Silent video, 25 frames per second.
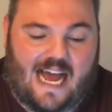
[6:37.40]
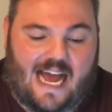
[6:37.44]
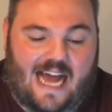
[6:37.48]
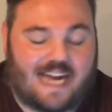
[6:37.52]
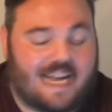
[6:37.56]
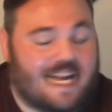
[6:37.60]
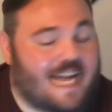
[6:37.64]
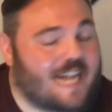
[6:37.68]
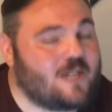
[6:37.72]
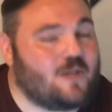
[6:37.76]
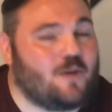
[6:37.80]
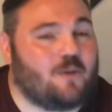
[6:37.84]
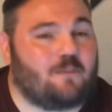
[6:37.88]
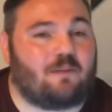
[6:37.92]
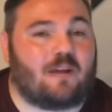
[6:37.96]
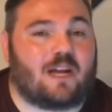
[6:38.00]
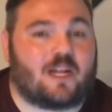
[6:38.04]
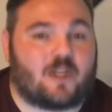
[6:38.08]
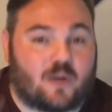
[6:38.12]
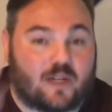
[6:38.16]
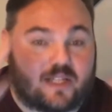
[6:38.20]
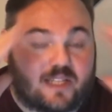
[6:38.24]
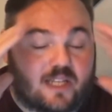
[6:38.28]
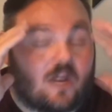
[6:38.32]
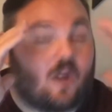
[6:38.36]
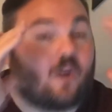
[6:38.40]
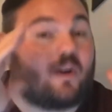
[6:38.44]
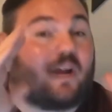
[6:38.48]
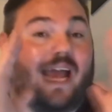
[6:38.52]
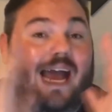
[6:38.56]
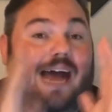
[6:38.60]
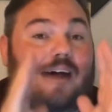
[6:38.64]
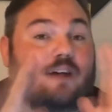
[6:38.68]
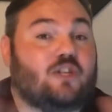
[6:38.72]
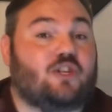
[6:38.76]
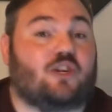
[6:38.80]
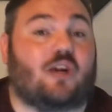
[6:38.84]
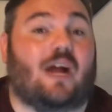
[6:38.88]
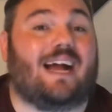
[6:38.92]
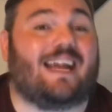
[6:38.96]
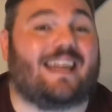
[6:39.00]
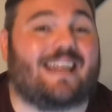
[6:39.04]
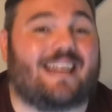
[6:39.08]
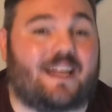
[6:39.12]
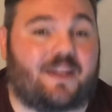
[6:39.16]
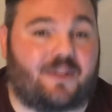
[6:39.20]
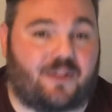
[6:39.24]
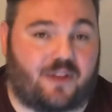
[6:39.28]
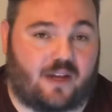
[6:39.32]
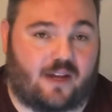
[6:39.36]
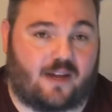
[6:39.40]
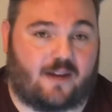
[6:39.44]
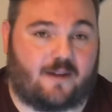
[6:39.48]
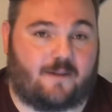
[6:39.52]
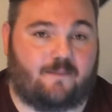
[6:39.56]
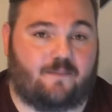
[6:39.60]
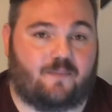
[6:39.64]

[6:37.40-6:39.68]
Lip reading: I got to a place where I said, okay, I'll try anything.